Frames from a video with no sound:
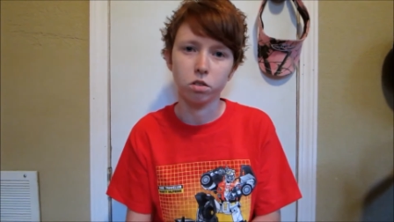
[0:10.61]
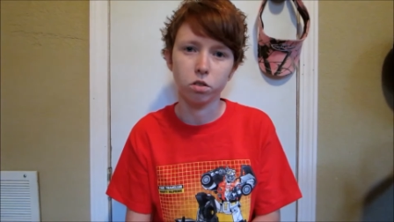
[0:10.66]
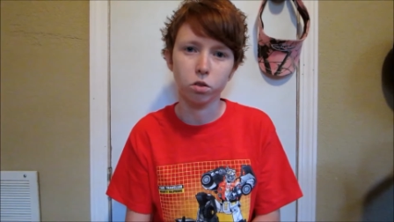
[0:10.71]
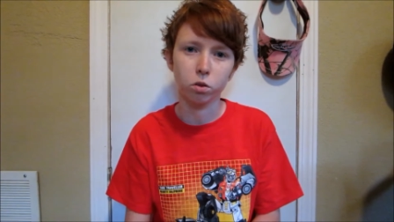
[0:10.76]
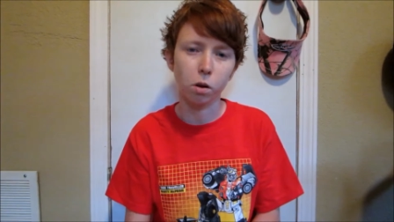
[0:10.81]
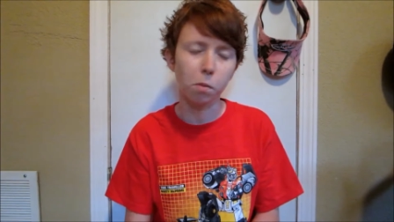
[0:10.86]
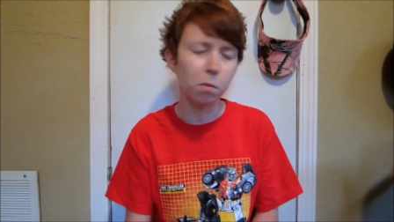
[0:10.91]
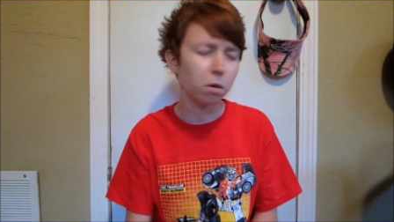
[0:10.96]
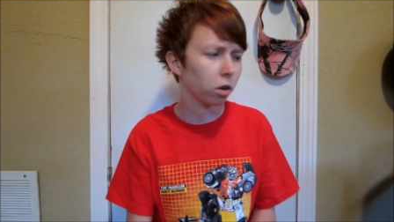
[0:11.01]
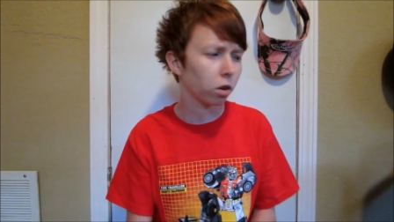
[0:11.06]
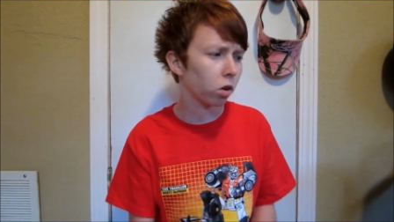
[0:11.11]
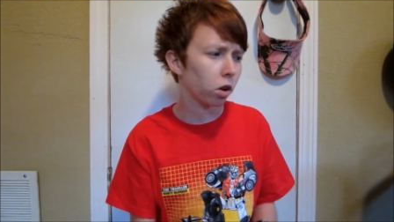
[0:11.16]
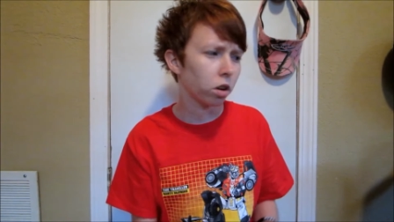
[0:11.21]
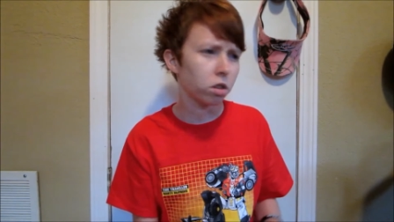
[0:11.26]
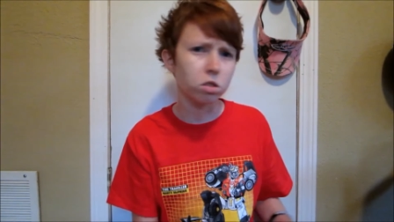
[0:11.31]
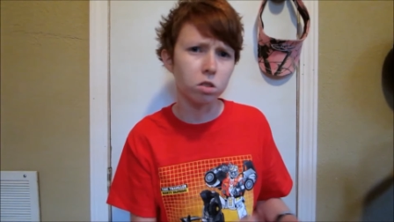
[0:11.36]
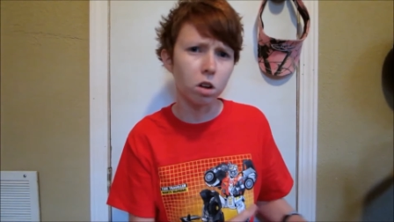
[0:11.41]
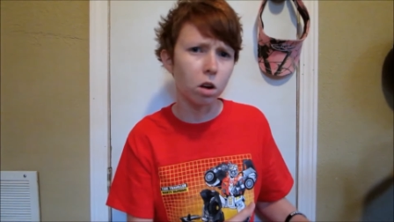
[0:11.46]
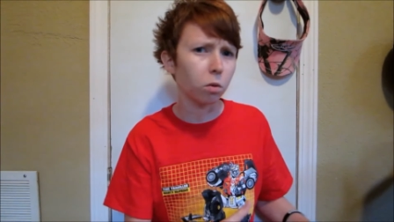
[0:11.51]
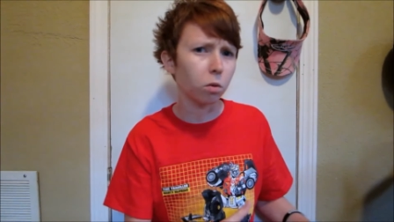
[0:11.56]
So I'm going to go ahead
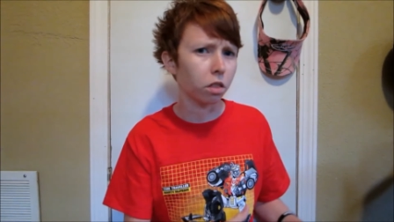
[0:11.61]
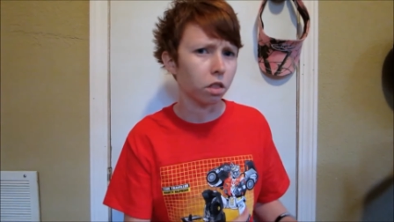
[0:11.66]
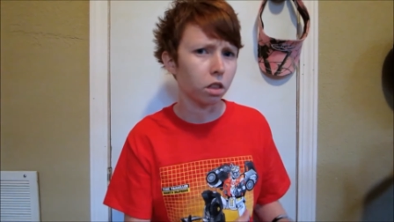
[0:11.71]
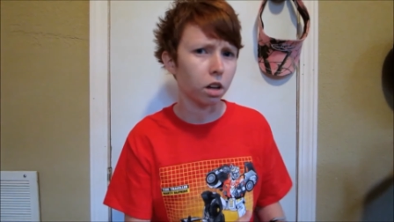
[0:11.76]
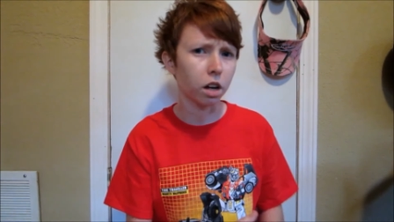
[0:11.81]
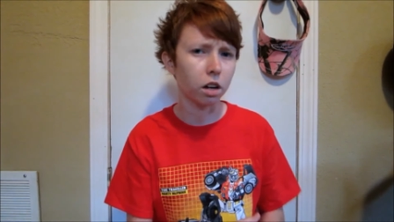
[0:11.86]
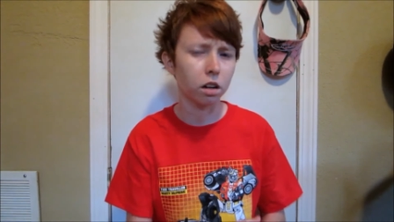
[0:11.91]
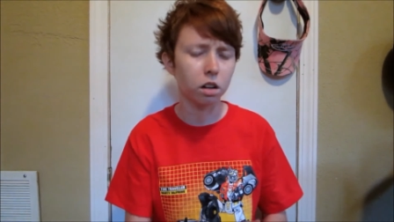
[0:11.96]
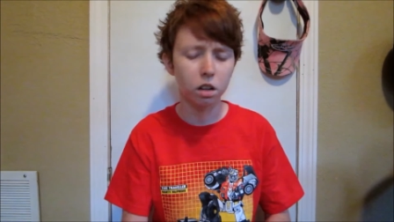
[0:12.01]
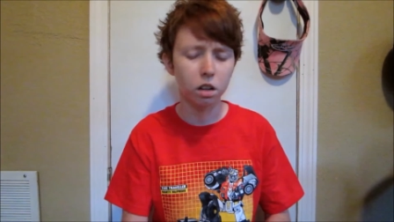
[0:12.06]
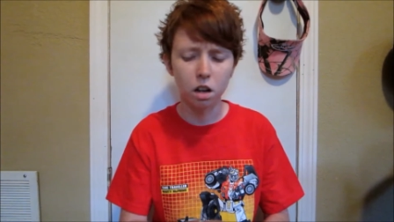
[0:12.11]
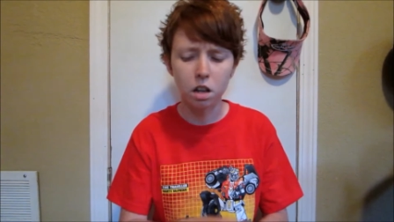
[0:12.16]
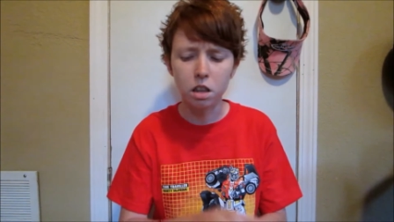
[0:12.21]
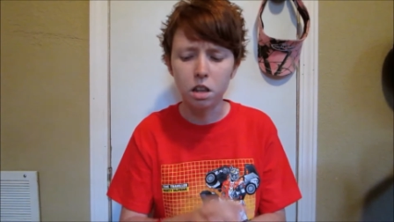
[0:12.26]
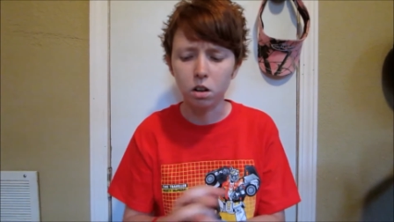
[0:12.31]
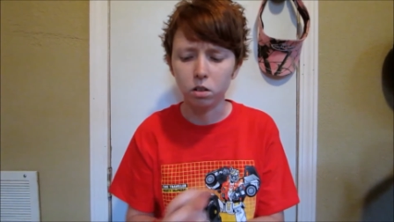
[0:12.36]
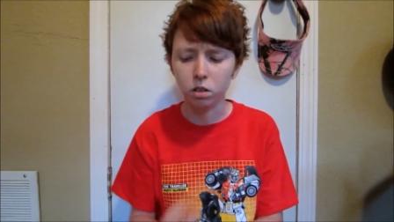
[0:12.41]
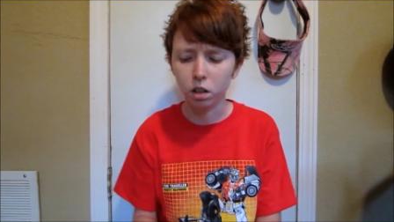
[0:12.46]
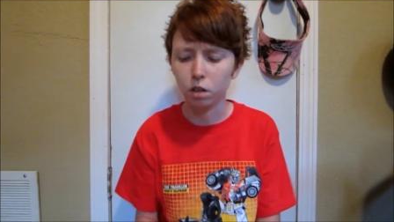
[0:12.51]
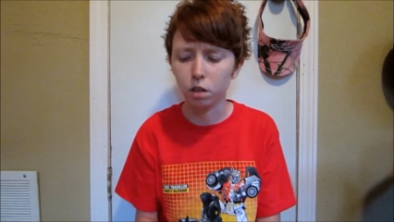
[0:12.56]
and start with that,
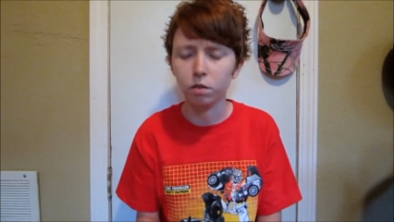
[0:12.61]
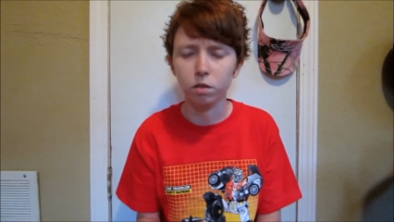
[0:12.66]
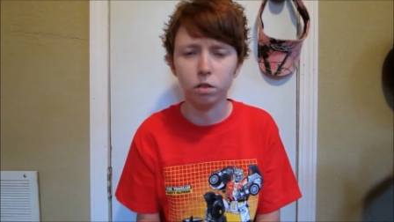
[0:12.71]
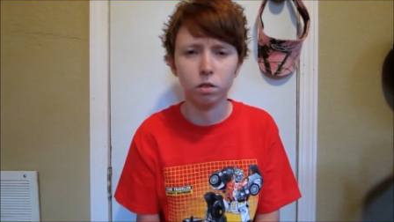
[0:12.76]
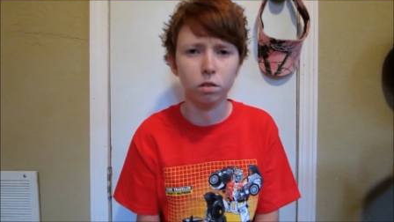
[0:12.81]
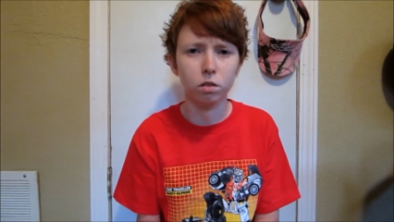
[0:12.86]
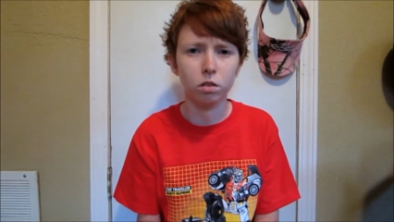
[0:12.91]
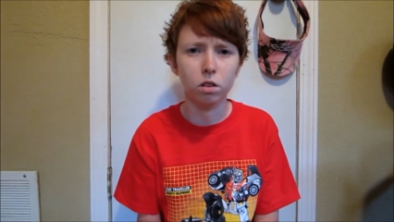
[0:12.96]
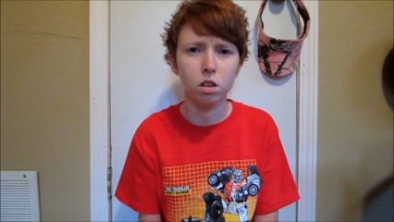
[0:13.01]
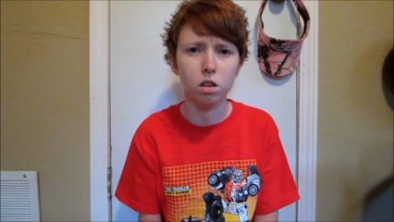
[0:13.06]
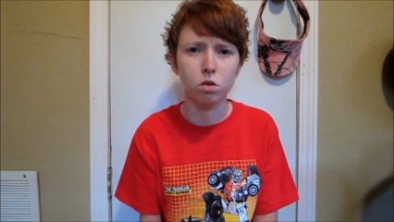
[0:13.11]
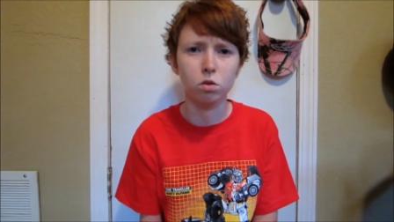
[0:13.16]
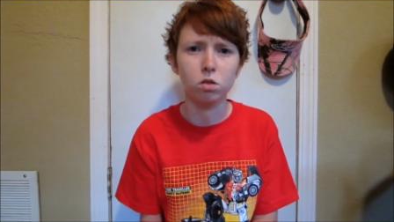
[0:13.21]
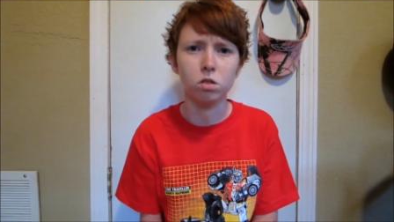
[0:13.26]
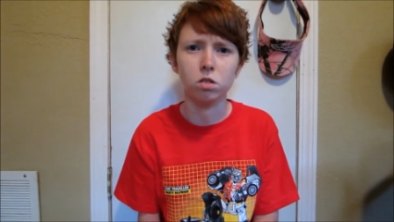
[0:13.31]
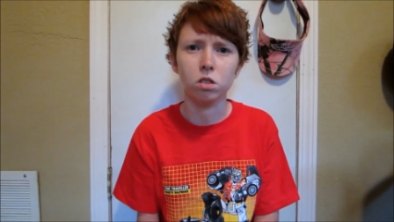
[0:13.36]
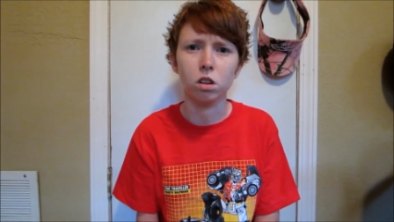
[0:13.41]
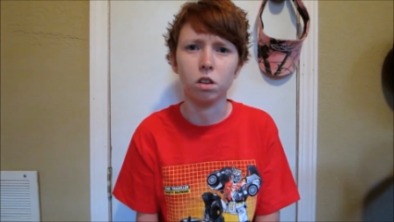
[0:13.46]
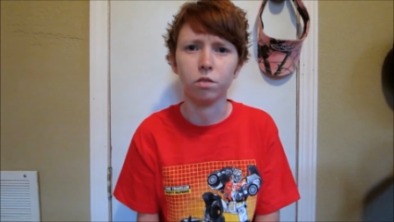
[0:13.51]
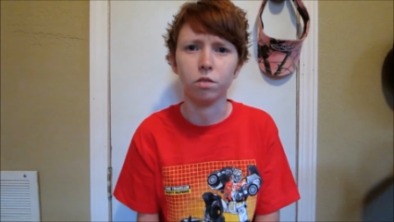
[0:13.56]
and then I'll get into
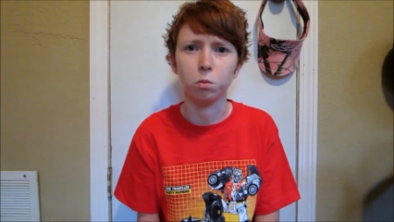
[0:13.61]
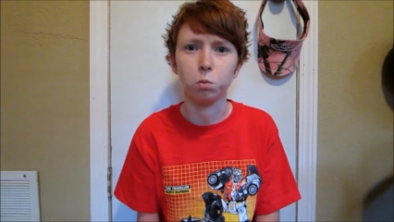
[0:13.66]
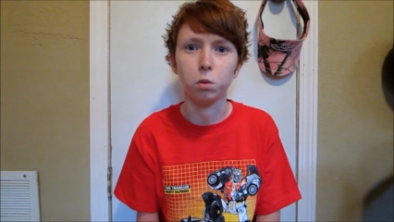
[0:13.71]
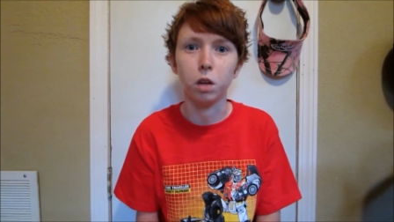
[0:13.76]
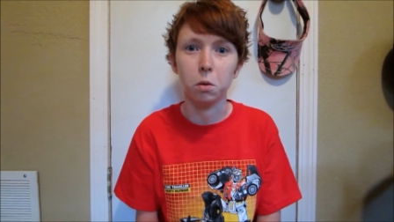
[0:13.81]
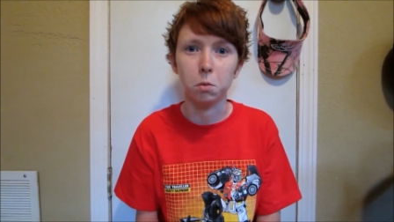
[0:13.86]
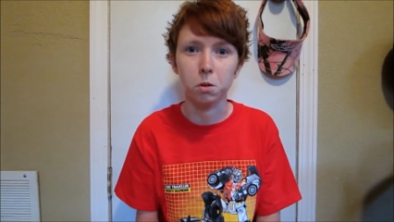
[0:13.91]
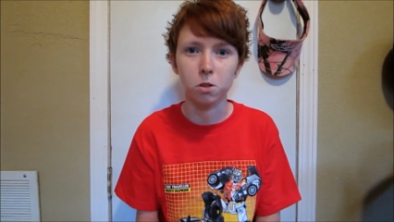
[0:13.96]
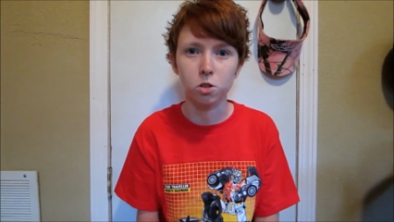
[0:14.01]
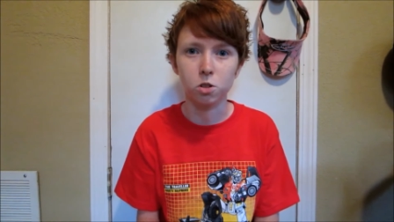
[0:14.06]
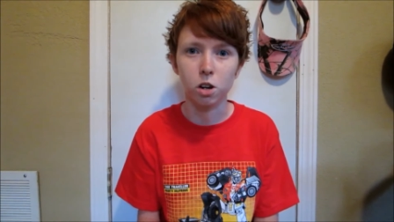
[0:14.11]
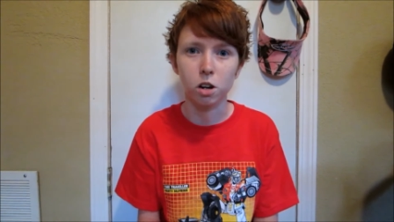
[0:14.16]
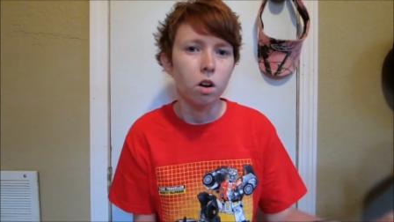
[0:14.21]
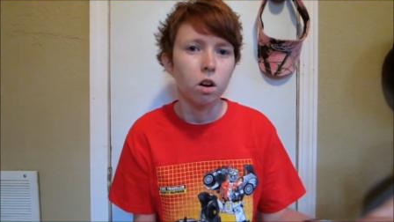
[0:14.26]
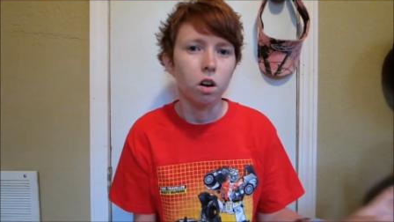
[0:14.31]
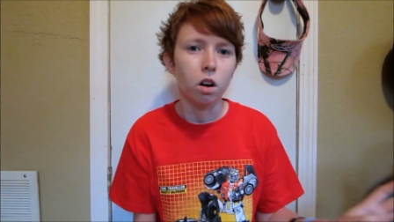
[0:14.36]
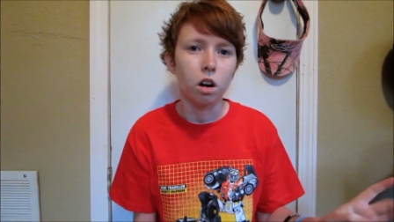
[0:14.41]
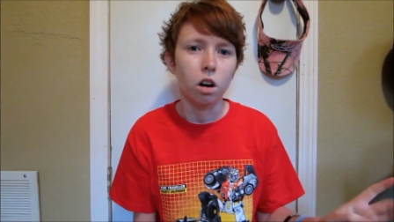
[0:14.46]
the stuff from Game Exchange.